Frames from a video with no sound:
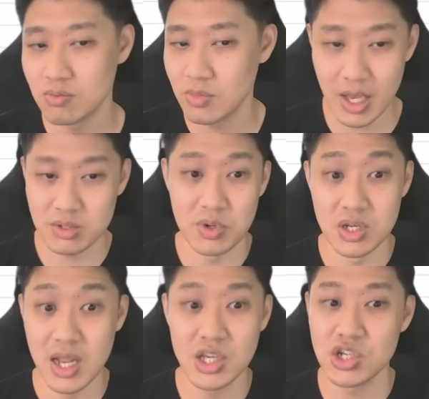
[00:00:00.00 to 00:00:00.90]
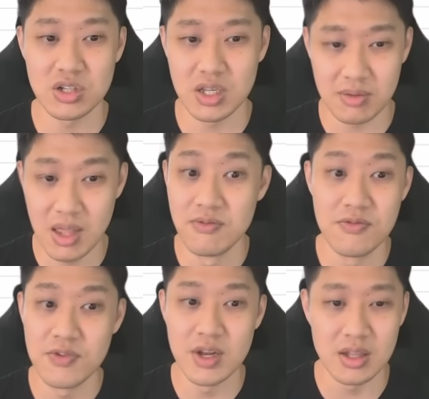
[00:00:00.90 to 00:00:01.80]
exponentially,
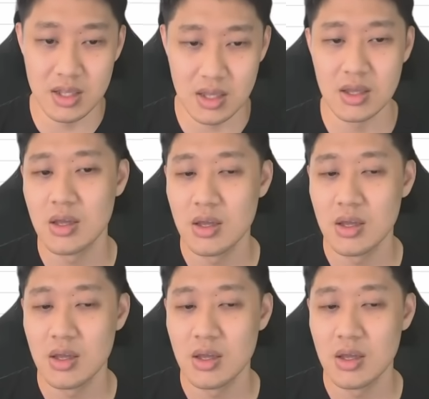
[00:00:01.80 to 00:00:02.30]
infinitely